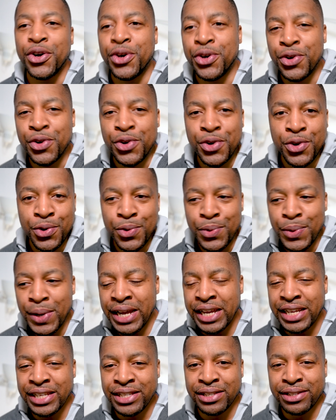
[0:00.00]

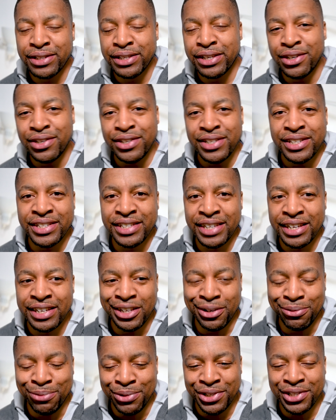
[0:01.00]
always
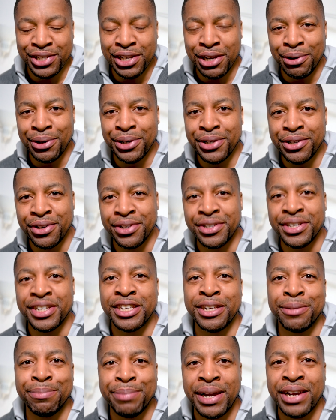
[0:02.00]
consider what's going on in
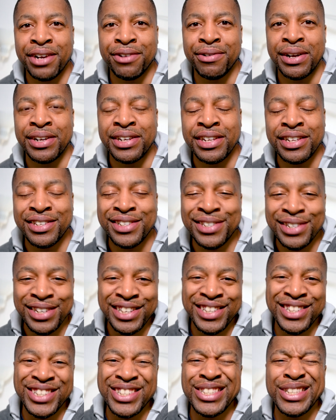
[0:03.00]
the background. It's
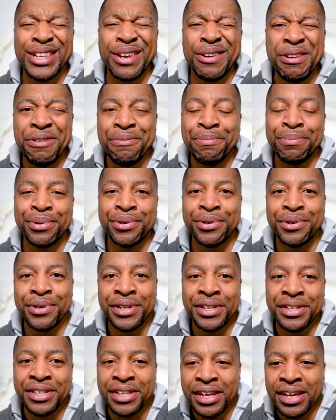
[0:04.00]
so
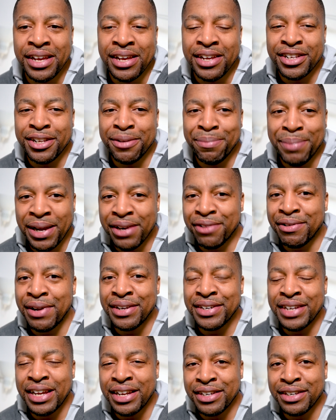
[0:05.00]
important. The
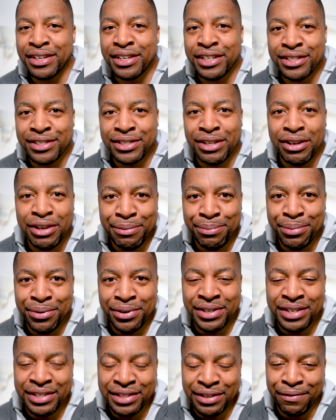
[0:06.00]
background is so
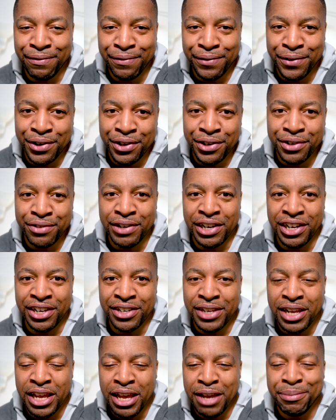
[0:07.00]
important as the
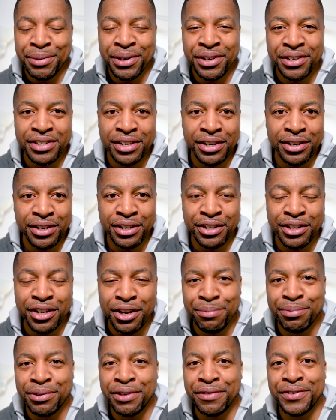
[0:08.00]
foreground, because a lot
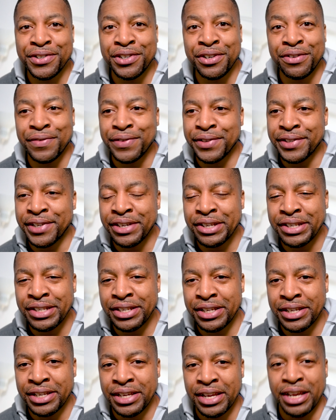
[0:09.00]
of pro photographers are
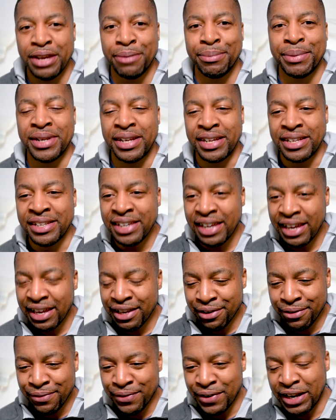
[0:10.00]
gonna be like, yeah,
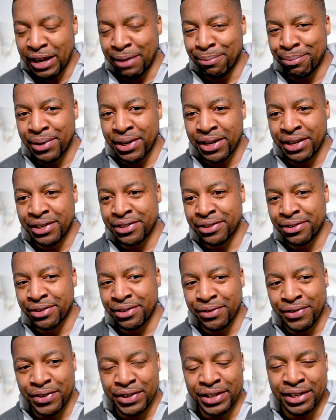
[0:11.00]
you've got that person or
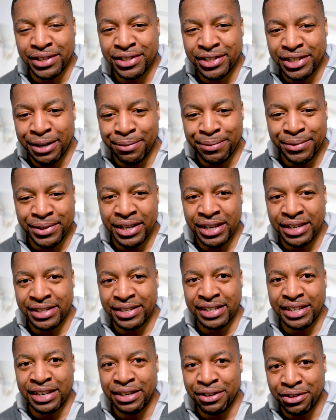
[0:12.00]
you've got that subject
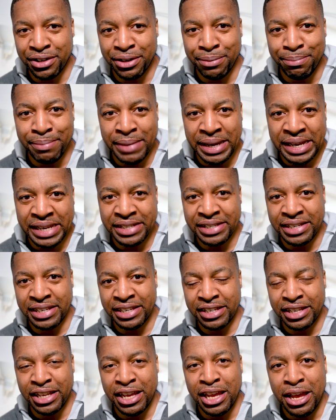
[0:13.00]
and they look
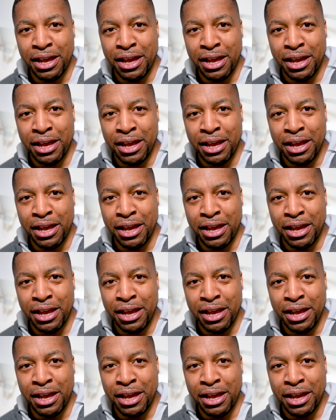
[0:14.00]
amazing,